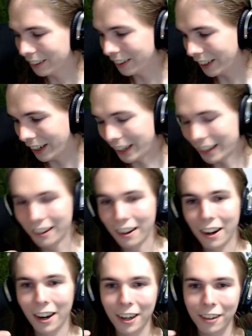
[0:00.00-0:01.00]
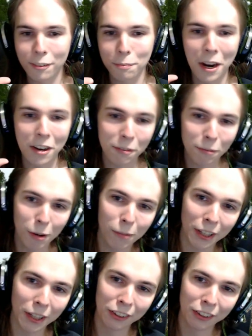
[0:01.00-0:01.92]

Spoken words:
And I just pantomime, like,